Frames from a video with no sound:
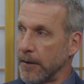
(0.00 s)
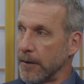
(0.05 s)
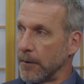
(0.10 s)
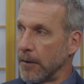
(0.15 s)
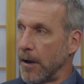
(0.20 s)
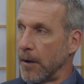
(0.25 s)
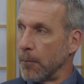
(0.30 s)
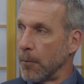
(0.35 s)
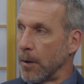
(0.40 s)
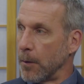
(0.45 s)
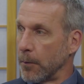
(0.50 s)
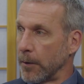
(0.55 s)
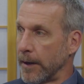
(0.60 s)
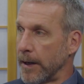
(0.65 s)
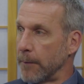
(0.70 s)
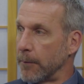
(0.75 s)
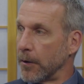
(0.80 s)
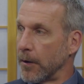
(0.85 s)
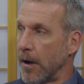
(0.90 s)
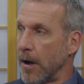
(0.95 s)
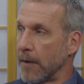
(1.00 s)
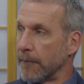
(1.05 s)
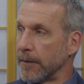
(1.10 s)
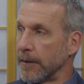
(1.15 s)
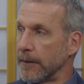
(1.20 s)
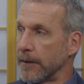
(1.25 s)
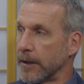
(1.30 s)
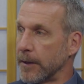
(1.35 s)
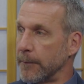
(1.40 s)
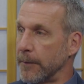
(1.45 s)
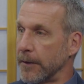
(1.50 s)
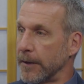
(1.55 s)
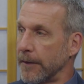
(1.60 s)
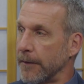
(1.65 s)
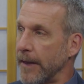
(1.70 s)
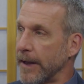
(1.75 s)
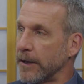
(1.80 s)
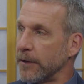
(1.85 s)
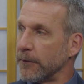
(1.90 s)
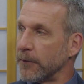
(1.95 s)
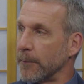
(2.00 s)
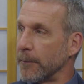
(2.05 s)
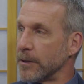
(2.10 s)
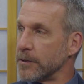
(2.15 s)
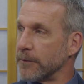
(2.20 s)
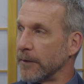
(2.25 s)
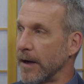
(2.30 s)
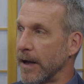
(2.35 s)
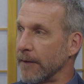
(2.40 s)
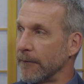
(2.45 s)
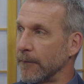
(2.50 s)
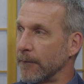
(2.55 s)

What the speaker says: on what we're able to offer in the community. Thank you so much for